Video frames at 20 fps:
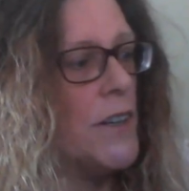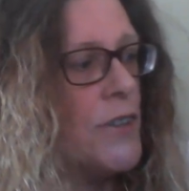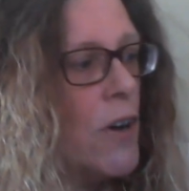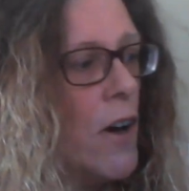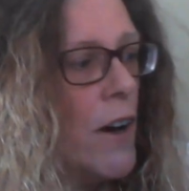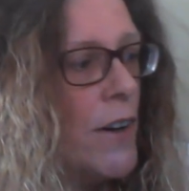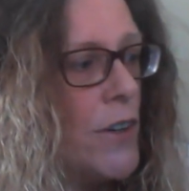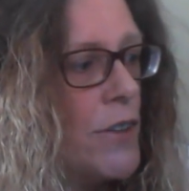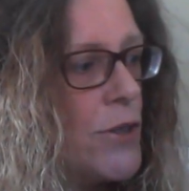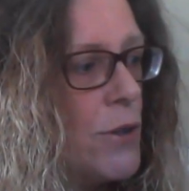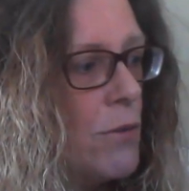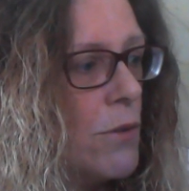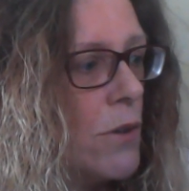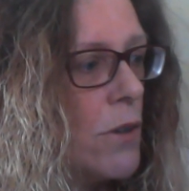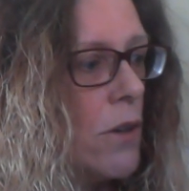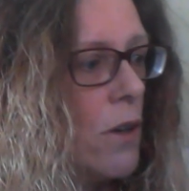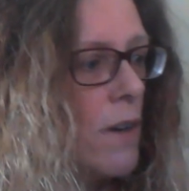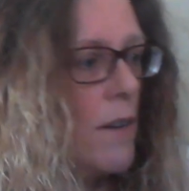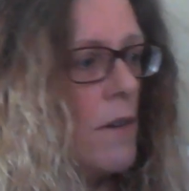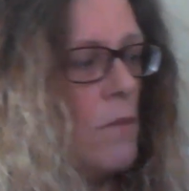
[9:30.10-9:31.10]
died at 2
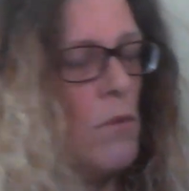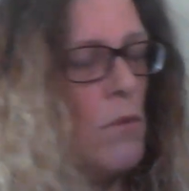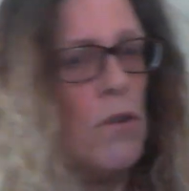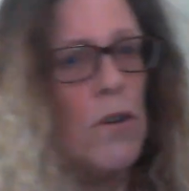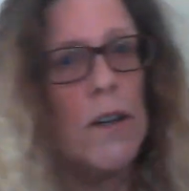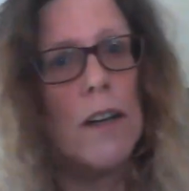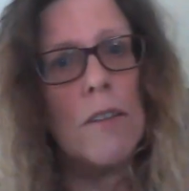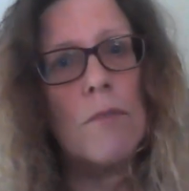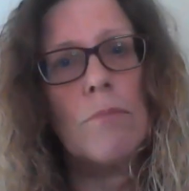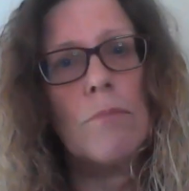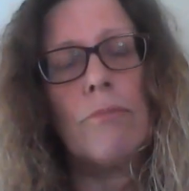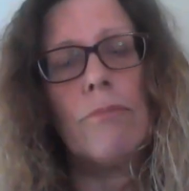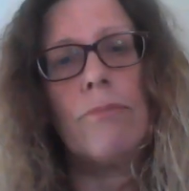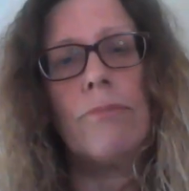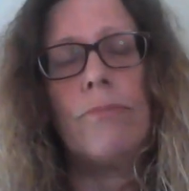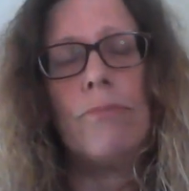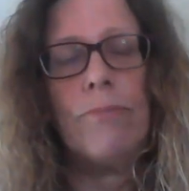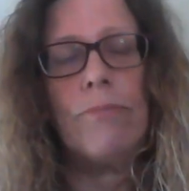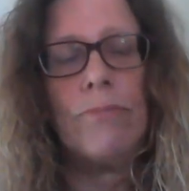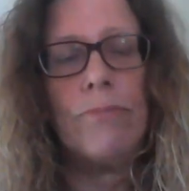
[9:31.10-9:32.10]
o'clock in the morning.
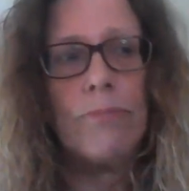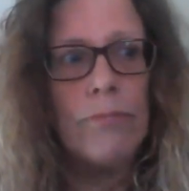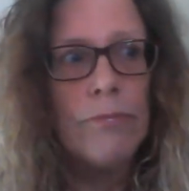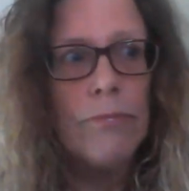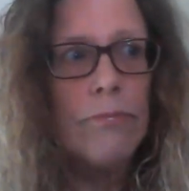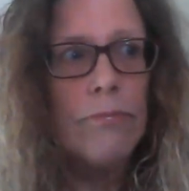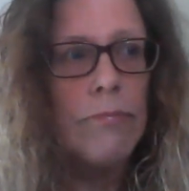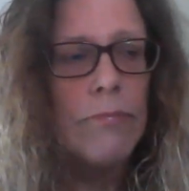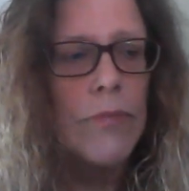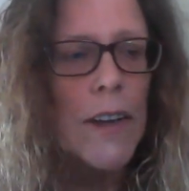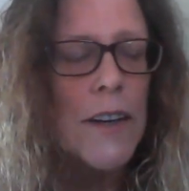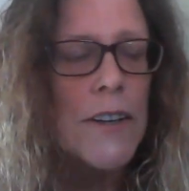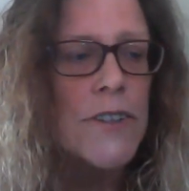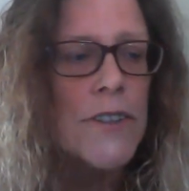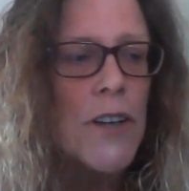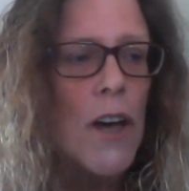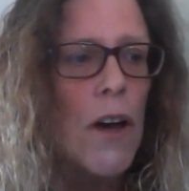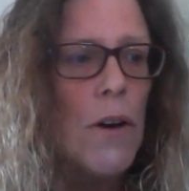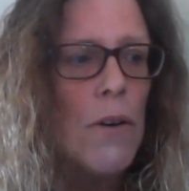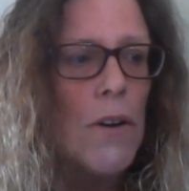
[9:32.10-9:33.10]

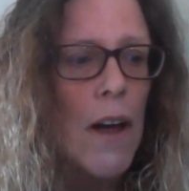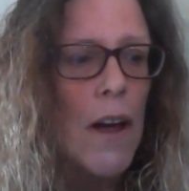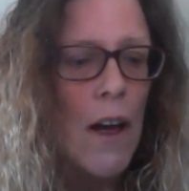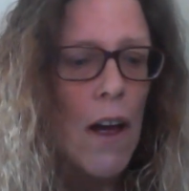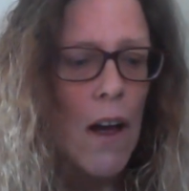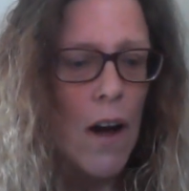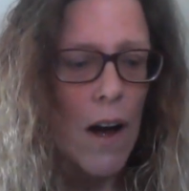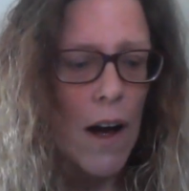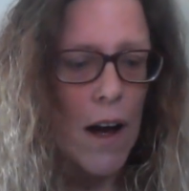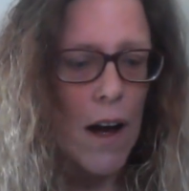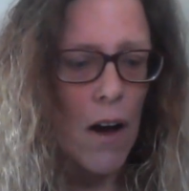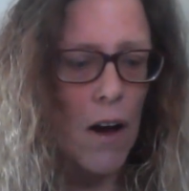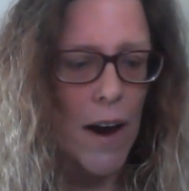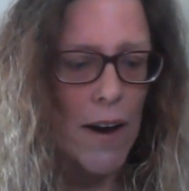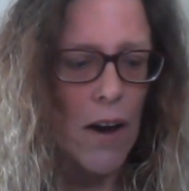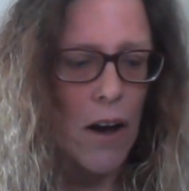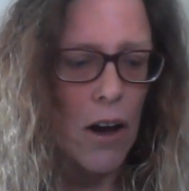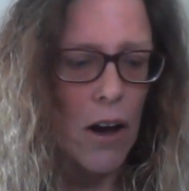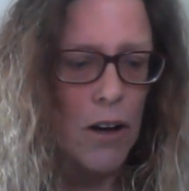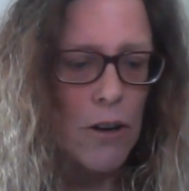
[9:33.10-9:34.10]
So I
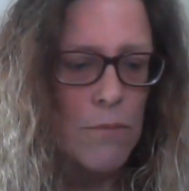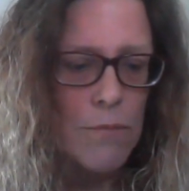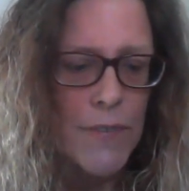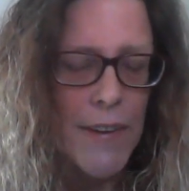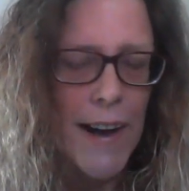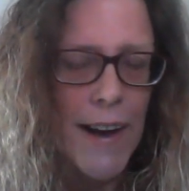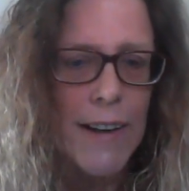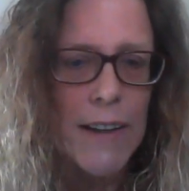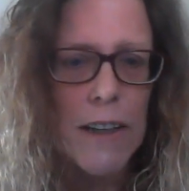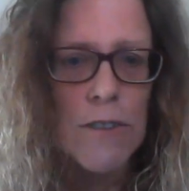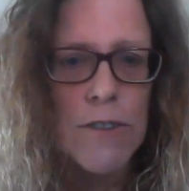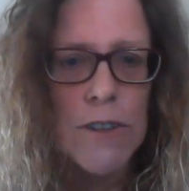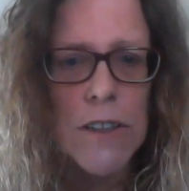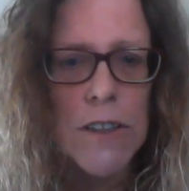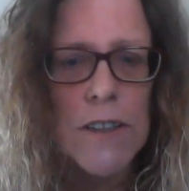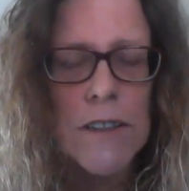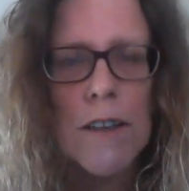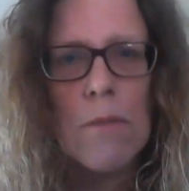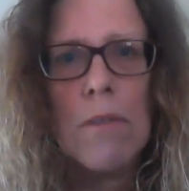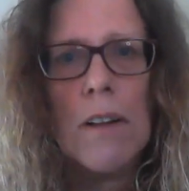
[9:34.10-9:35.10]
hope that gives you
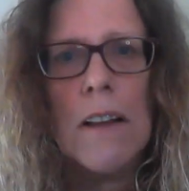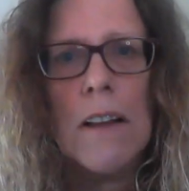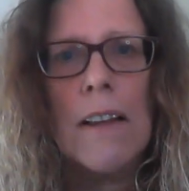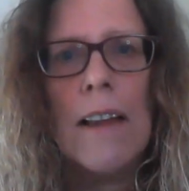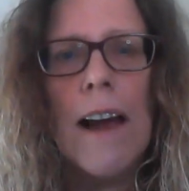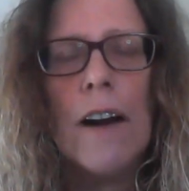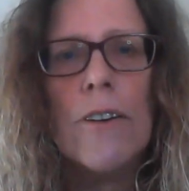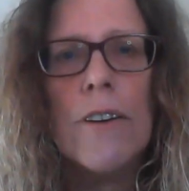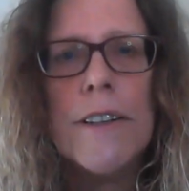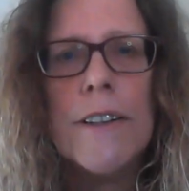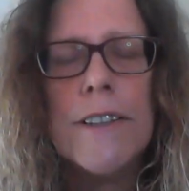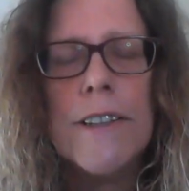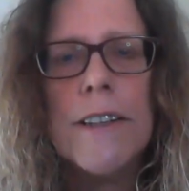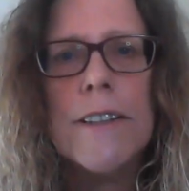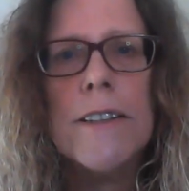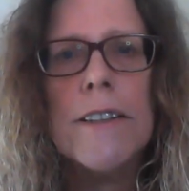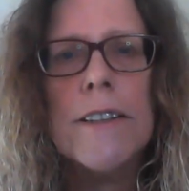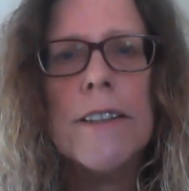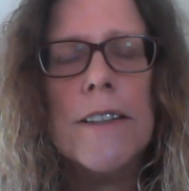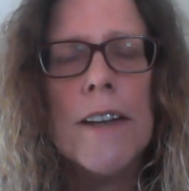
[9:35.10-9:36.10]
some clarity
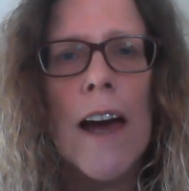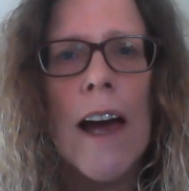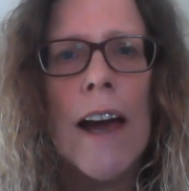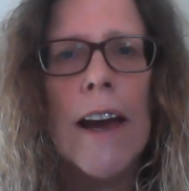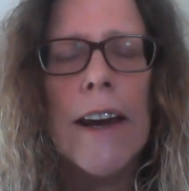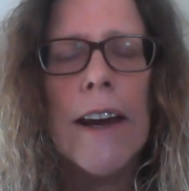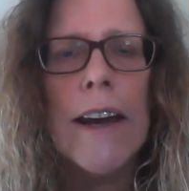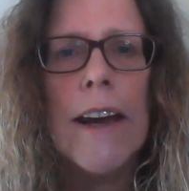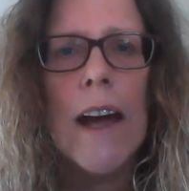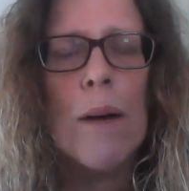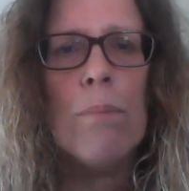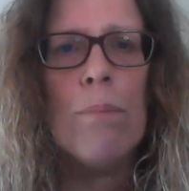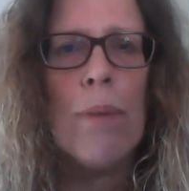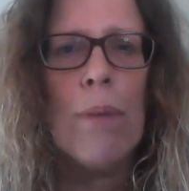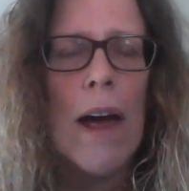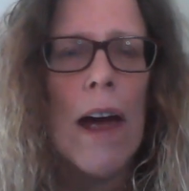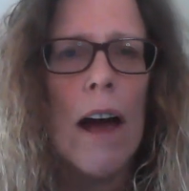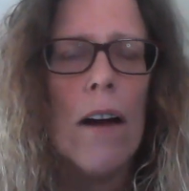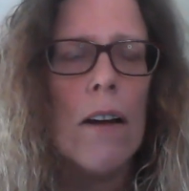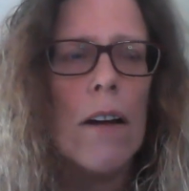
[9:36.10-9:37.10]
today
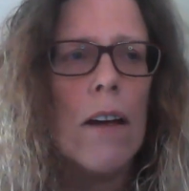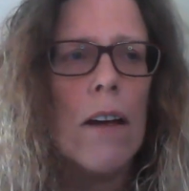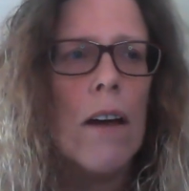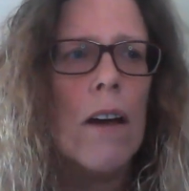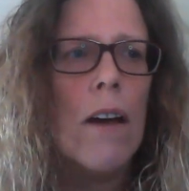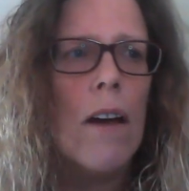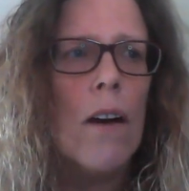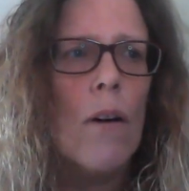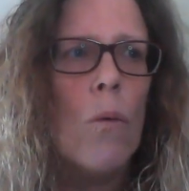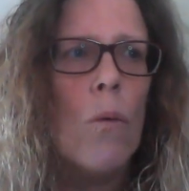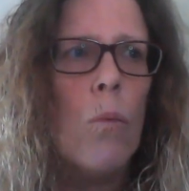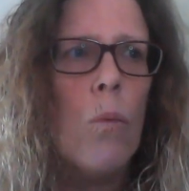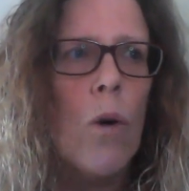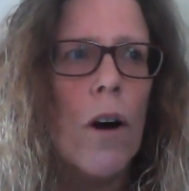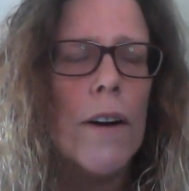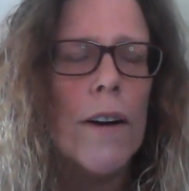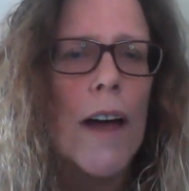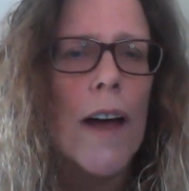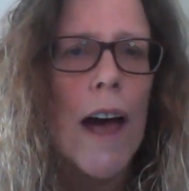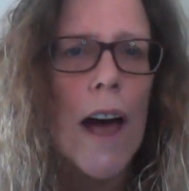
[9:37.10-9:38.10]
about
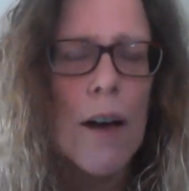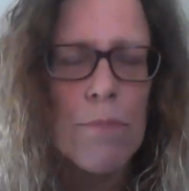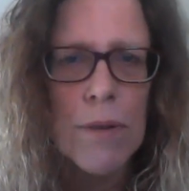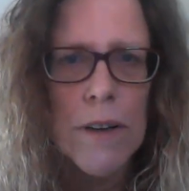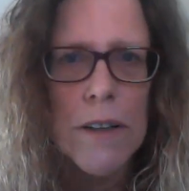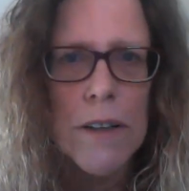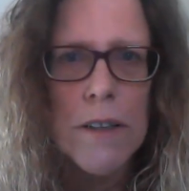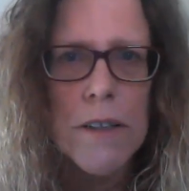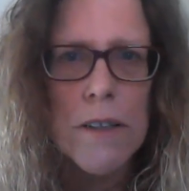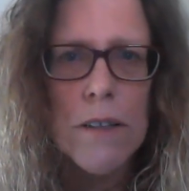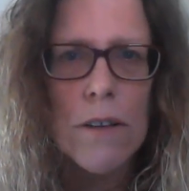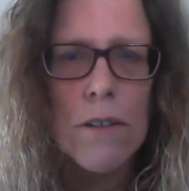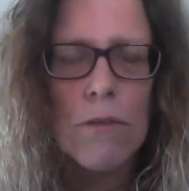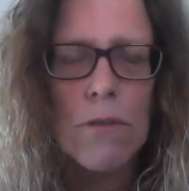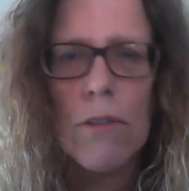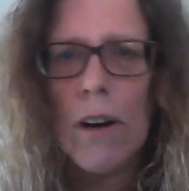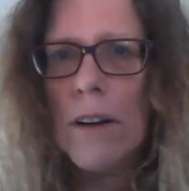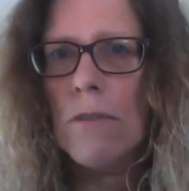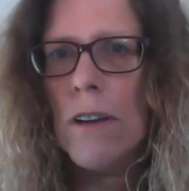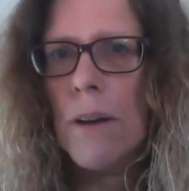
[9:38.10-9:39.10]
what happens
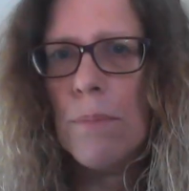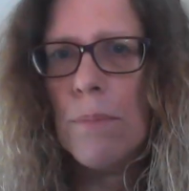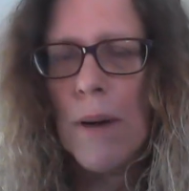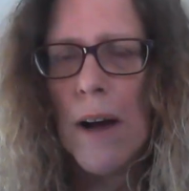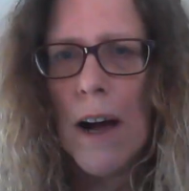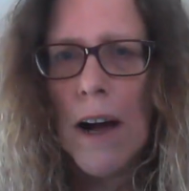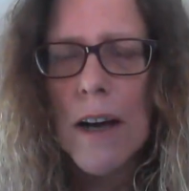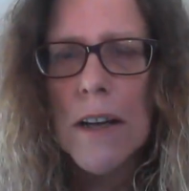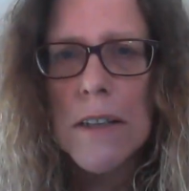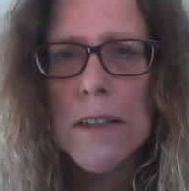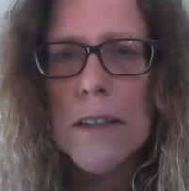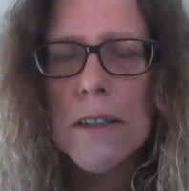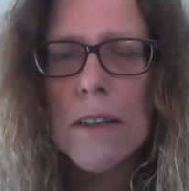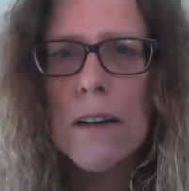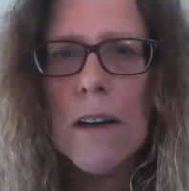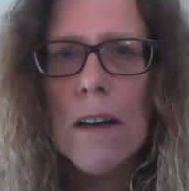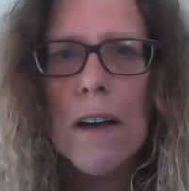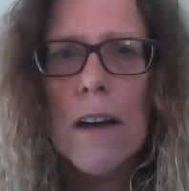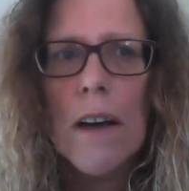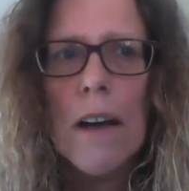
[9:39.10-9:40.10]
when we pass.
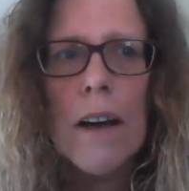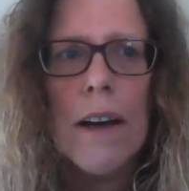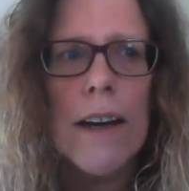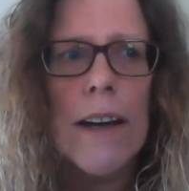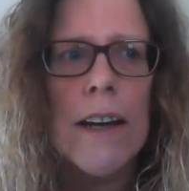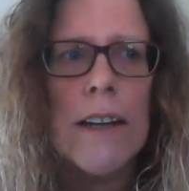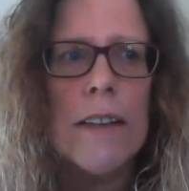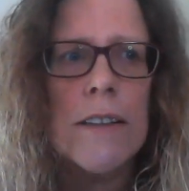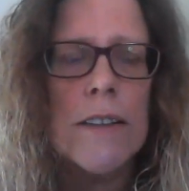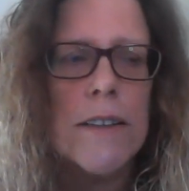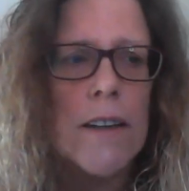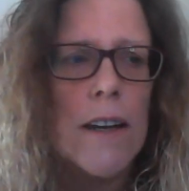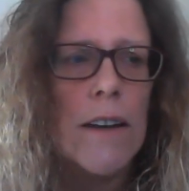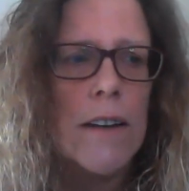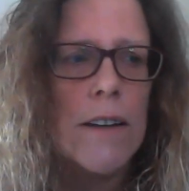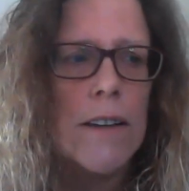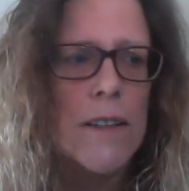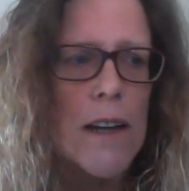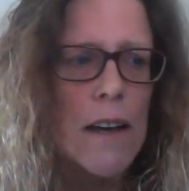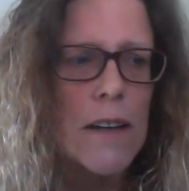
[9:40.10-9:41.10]
It
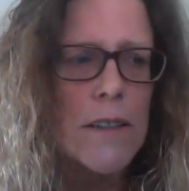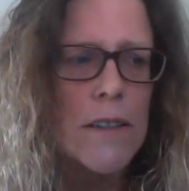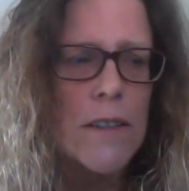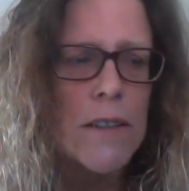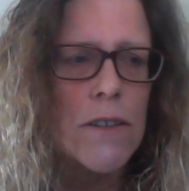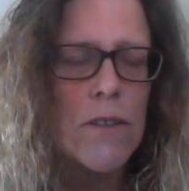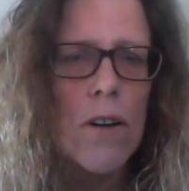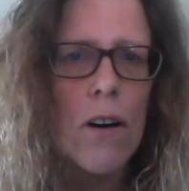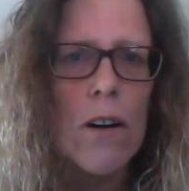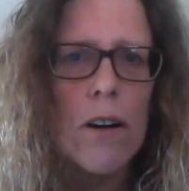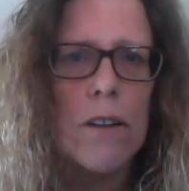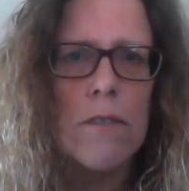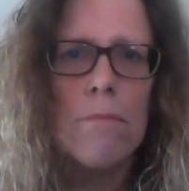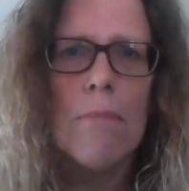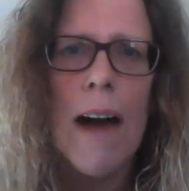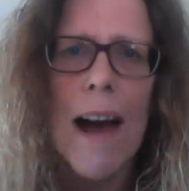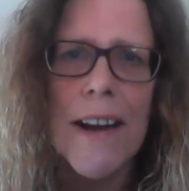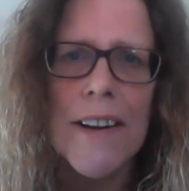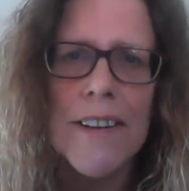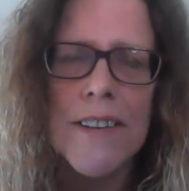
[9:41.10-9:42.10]
does not
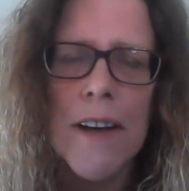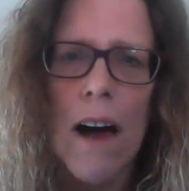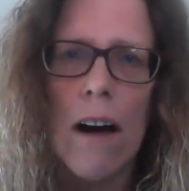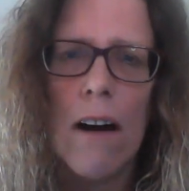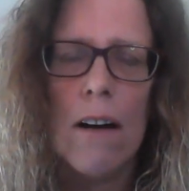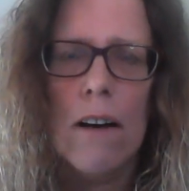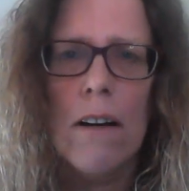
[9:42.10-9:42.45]
matter